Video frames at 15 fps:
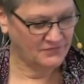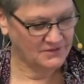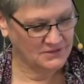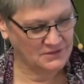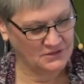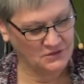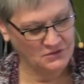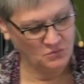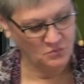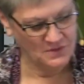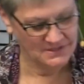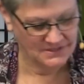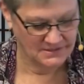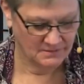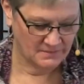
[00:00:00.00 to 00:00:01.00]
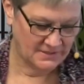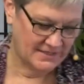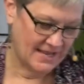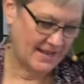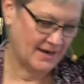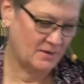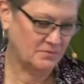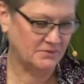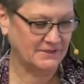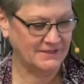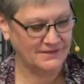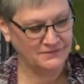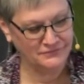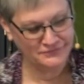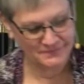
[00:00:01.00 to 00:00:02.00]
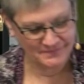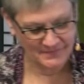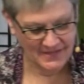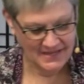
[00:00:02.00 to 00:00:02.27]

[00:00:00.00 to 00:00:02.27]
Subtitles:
There's a wisdom in that, I believe.